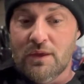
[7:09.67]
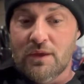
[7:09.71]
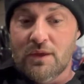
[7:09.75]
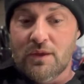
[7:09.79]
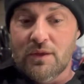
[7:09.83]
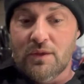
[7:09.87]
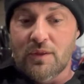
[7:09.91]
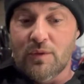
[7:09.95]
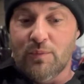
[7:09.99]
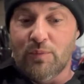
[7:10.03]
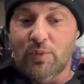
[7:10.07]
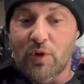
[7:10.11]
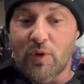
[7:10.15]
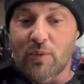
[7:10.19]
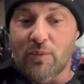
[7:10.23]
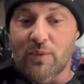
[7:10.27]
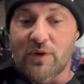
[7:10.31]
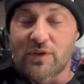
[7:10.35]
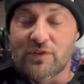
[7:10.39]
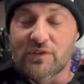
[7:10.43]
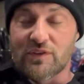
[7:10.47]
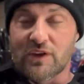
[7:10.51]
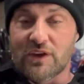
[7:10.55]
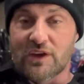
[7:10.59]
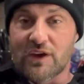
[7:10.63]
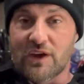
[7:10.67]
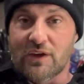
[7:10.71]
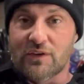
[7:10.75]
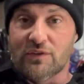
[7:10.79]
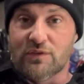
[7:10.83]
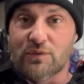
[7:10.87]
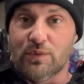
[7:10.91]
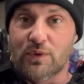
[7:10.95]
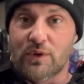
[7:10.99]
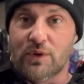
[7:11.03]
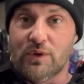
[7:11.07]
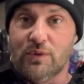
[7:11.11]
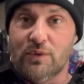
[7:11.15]
The problem is, I
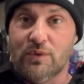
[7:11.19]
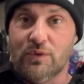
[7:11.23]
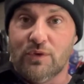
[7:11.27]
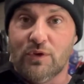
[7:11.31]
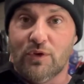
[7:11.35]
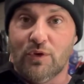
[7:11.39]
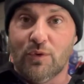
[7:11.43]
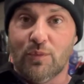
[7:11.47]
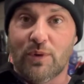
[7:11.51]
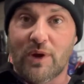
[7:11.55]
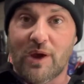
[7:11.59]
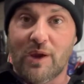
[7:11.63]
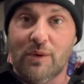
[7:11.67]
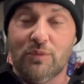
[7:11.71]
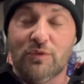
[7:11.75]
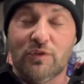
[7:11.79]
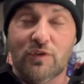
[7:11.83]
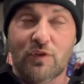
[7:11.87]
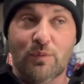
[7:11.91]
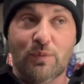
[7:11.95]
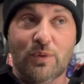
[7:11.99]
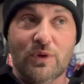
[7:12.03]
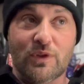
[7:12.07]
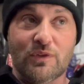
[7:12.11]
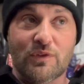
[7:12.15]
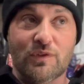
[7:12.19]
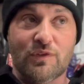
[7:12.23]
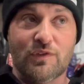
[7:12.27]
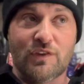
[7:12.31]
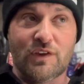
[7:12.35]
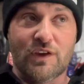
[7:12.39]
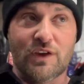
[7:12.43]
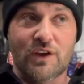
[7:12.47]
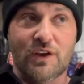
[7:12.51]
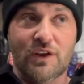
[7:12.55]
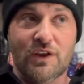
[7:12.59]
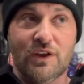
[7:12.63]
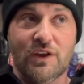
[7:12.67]
guess, when, you know, pipes have been
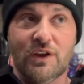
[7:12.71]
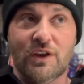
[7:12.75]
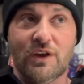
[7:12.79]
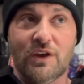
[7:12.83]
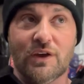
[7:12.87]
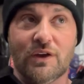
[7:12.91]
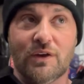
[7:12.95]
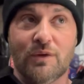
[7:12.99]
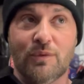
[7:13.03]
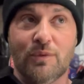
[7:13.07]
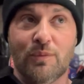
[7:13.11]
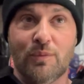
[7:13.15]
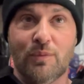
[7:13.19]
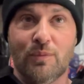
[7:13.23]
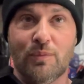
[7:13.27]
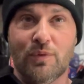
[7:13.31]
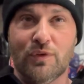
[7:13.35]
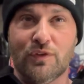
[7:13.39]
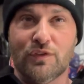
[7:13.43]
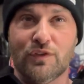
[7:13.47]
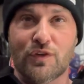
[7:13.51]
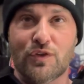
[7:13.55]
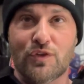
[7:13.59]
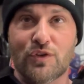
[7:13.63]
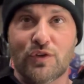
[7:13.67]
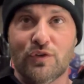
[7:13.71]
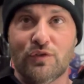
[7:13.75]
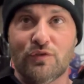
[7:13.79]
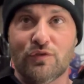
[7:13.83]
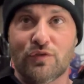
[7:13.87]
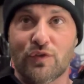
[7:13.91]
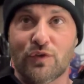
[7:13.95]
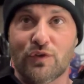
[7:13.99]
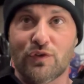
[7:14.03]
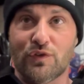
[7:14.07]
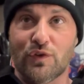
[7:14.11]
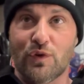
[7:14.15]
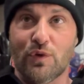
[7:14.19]
sitting in a position
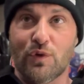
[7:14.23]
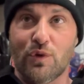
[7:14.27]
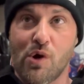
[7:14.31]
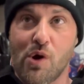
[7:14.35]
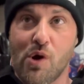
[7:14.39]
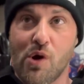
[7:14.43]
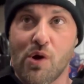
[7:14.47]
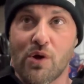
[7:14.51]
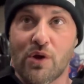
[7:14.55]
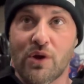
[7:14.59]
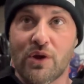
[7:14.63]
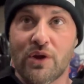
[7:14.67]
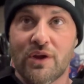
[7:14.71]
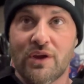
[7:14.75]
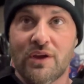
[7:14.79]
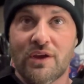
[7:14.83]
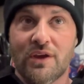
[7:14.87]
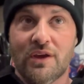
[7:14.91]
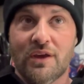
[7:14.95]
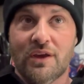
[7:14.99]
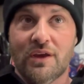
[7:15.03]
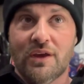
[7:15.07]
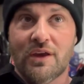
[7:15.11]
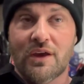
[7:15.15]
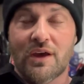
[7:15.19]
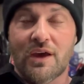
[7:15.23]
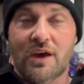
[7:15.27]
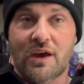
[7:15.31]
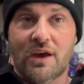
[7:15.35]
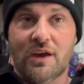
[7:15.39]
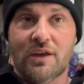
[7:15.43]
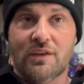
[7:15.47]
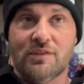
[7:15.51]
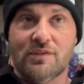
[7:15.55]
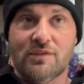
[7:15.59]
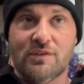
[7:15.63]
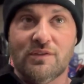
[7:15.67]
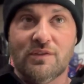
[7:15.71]
for so long,
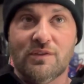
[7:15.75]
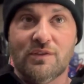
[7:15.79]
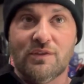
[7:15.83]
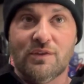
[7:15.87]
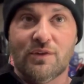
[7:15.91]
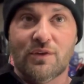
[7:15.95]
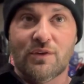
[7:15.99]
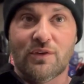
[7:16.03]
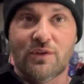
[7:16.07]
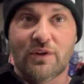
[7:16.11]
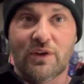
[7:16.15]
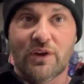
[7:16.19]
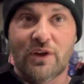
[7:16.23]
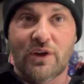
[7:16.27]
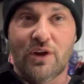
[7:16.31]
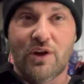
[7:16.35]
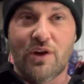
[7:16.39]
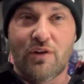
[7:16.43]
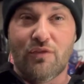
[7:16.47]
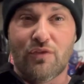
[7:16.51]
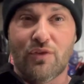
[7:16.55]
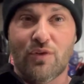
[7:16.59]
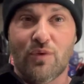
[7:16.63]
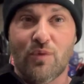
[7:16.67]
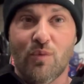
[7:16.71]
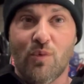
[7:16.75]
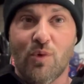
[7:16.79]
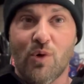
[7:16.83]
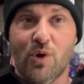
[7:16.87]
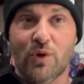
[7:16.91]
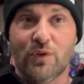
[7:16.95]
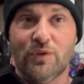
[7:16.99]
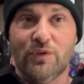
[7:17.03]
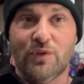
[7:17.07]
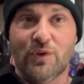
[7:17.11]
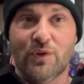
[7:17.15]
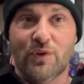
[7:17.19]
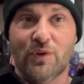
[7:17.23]
and, you know, they're getting covered in
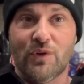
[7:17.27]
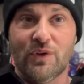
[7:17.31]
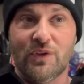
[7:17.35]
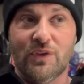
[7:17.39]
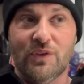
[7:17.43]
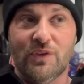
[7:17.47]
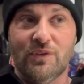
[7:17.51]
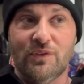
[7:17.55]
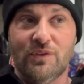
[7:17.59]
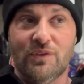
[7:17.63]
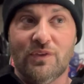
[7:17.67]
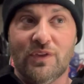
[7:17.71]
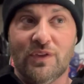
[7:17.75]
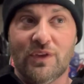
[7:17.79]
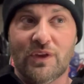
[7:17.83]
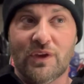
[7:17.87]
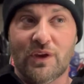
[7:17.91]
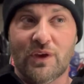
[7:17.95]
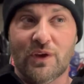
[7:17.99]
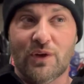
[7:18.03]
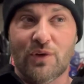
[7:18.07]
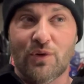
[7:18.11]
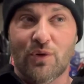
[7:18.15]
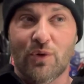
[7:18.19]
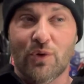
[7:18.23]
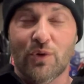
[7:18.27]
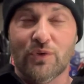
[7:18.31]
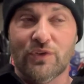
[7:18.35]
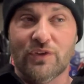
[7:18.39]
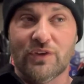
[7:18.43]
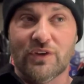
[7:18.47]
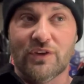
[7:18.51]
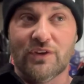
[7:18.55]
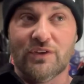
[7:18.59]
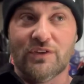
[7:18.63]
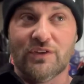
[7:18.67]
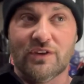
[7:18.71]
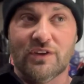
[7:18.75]
water and they get
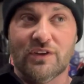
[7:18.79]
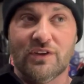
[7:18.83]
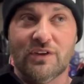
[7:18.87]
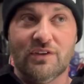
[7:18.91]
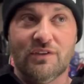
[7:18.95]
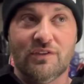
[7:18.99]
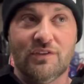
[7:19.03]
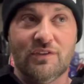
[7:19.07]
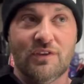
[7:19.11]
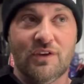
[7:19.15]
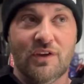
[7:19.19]
corroded, and